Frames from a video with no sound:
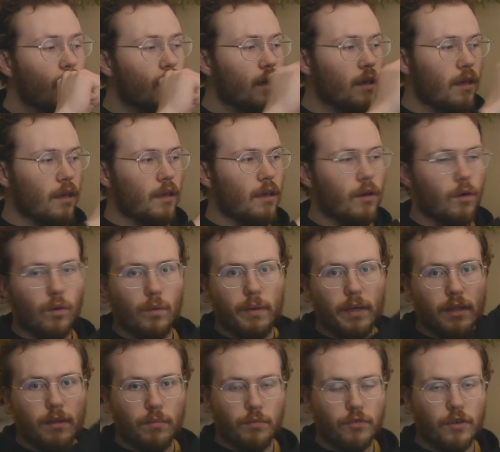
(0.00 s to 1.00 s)
it will be
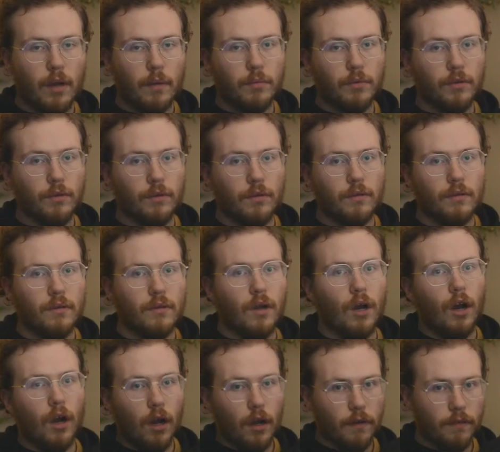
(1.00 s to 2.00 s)
the proper
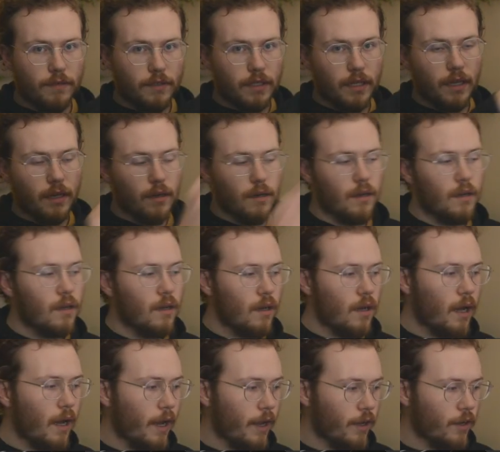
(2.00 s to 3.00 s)
offset
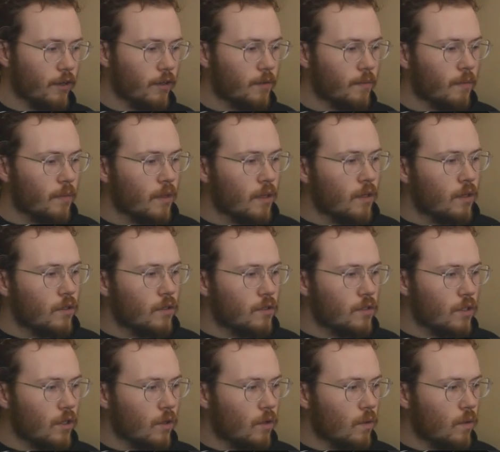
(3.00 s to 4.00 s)
higher.
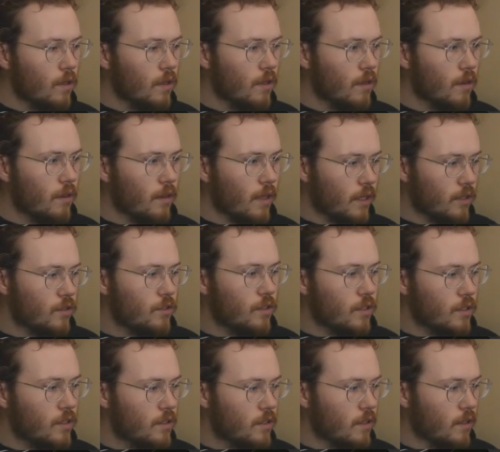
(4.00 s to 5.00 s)
So that's
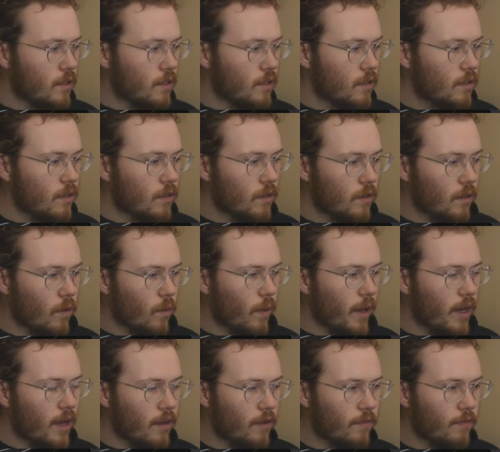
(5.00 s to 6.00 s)
just a
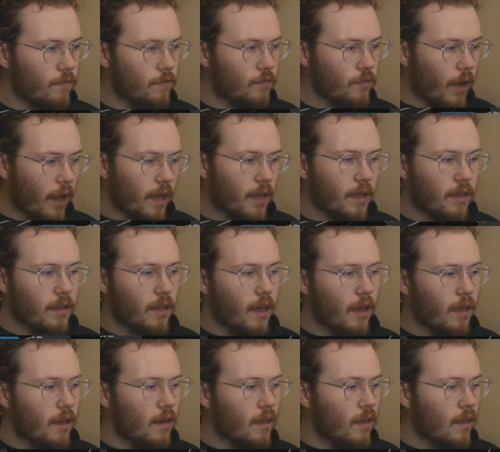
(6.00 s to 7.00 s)
way of tracking
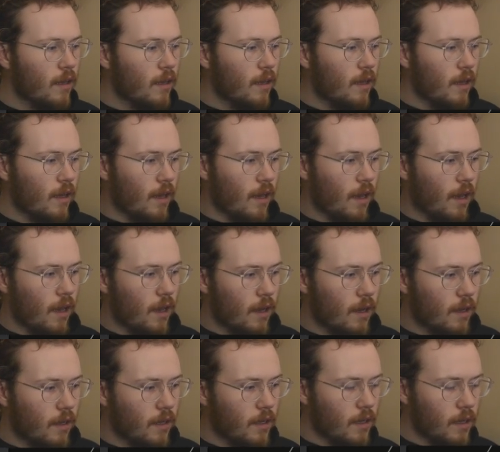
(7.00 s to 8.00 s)
that
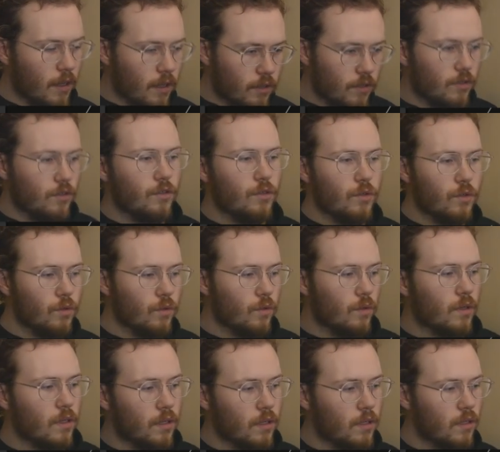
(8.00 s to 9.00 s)
and getting it to
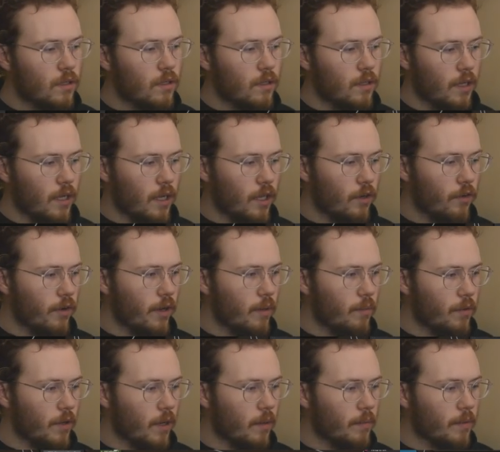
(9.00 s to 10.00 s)
iterate
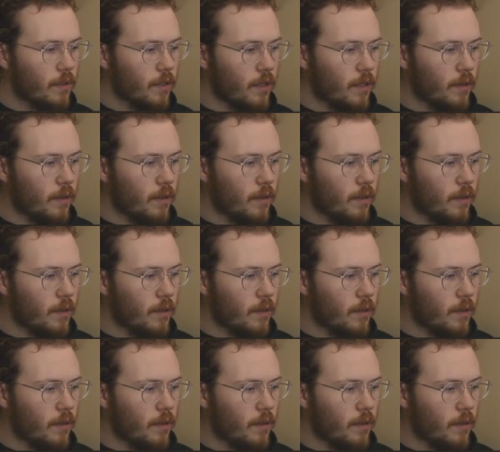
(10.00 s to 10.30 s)
properly.